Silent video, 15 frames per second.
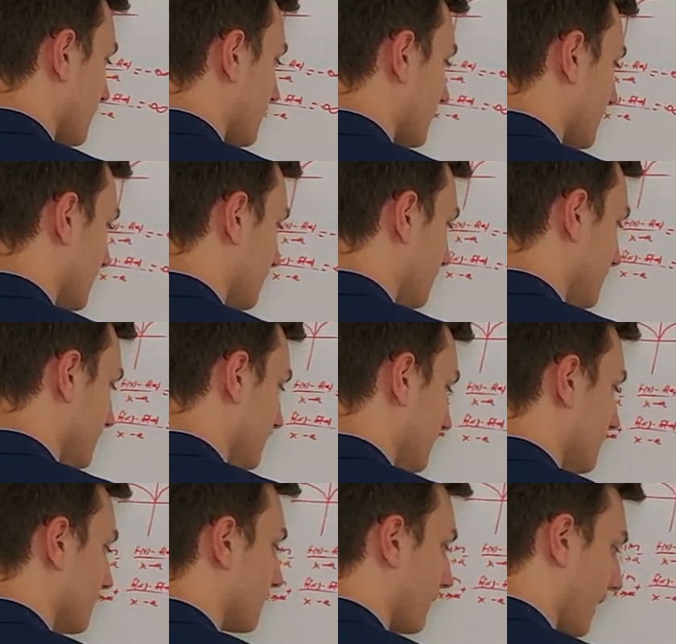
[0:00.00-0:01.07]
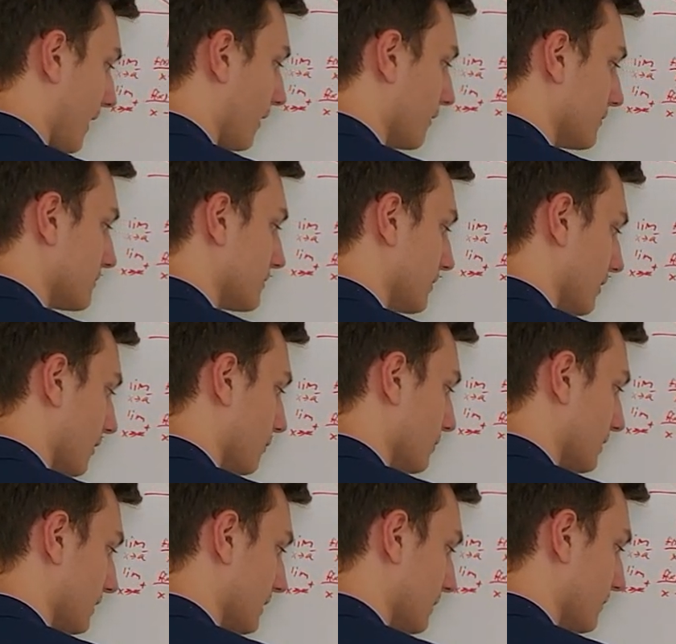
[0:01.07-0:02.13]
can be found, you know, with
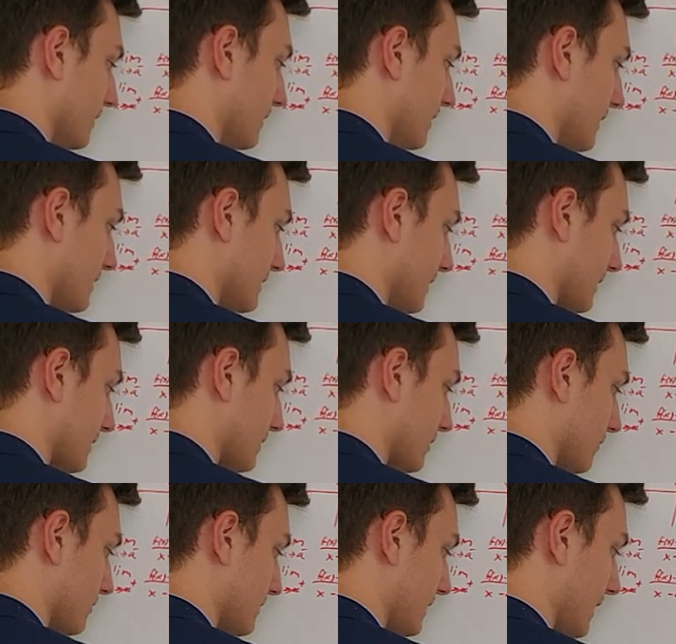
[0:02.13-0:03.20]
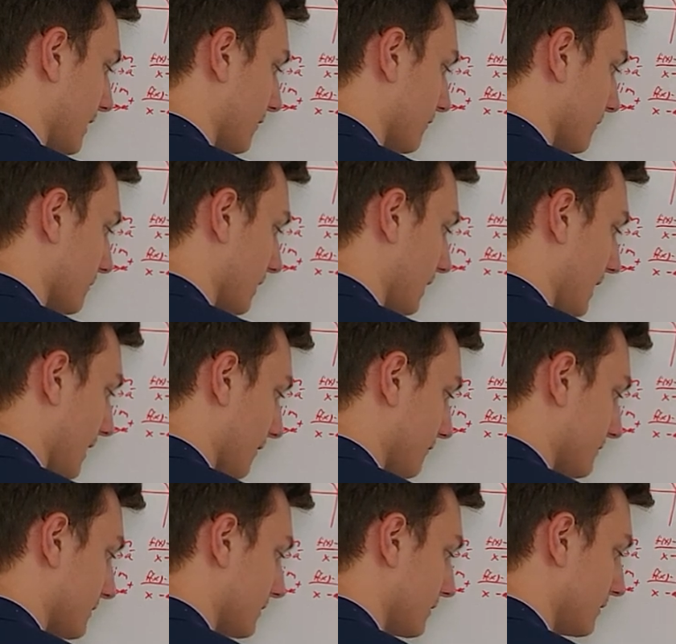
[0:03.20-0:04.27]
limit as x goes to a from the
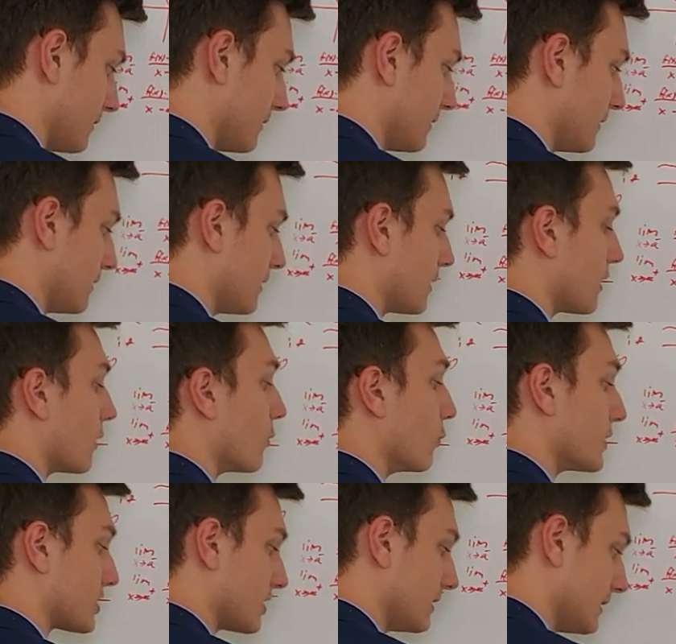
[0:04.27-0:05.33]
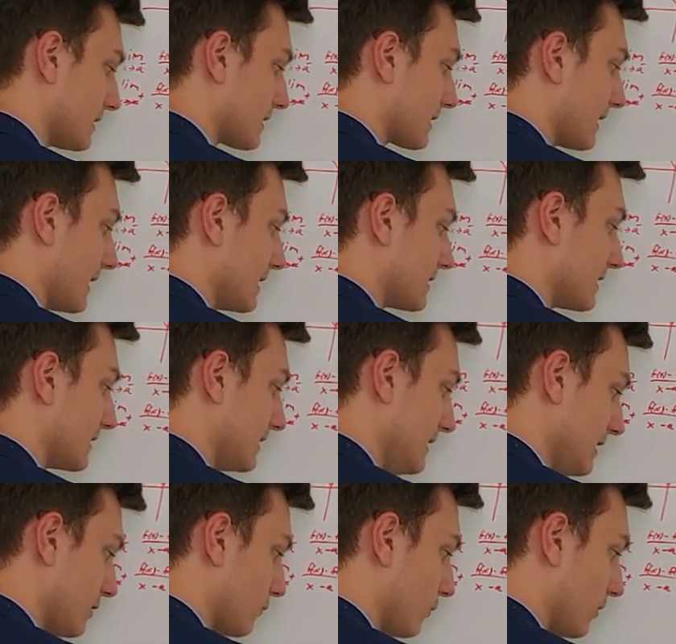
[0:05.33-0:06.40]
left, which in this case, it
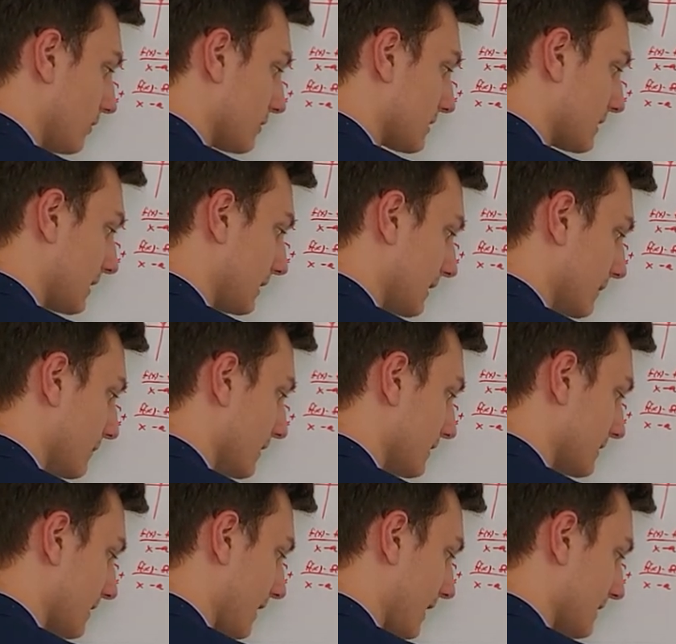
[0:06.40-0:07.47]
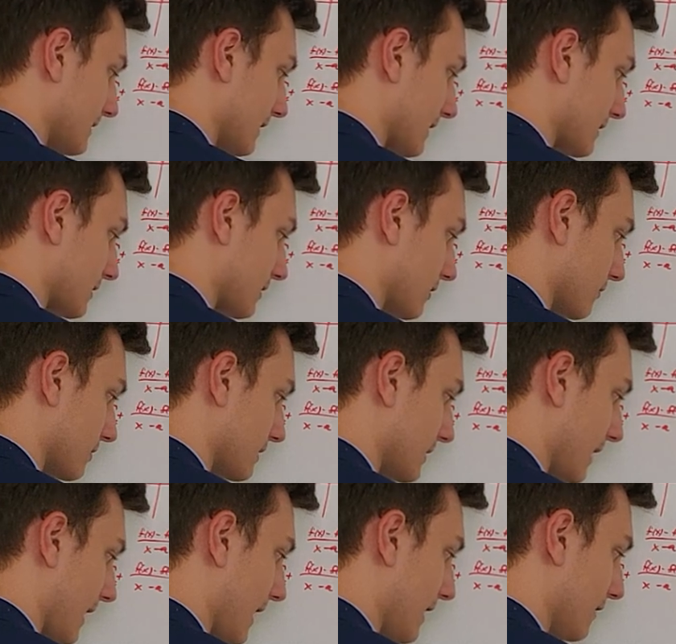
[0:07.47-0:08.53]
equals the limit as x goes to
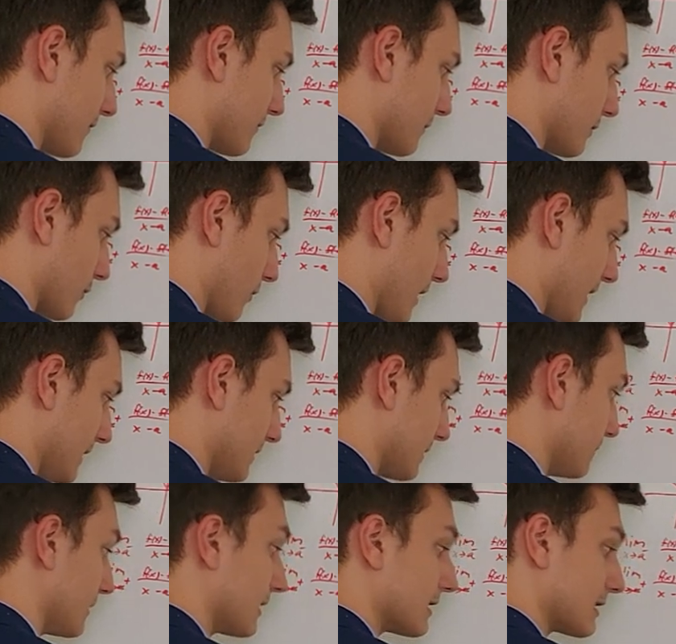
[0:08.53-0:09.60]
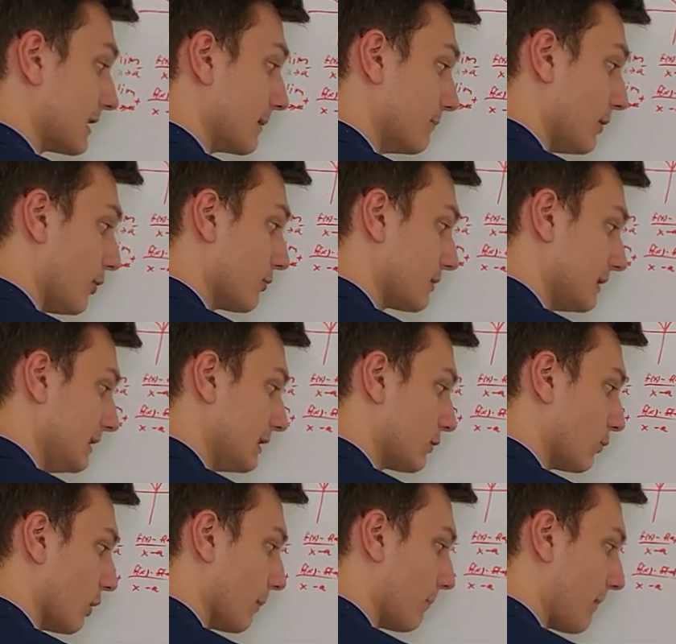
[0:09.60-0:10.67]
a from the right, because they both
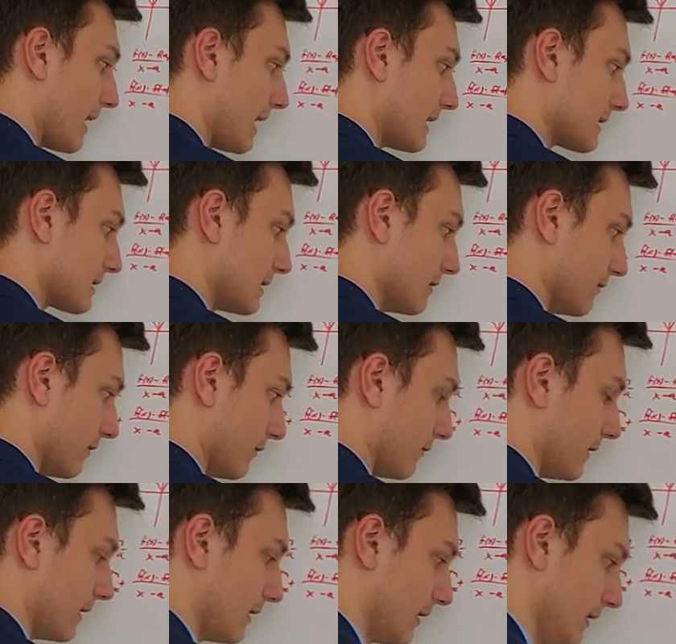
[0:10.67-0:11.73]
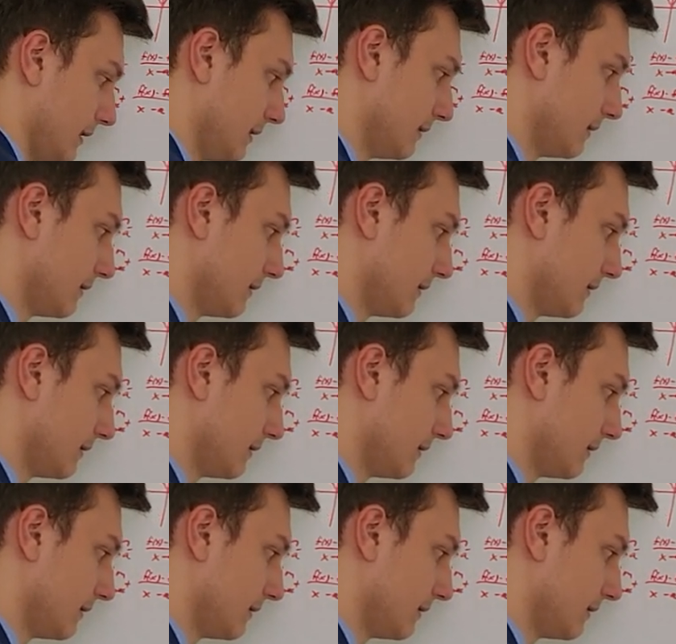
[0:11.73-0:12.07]
equal positive infinity.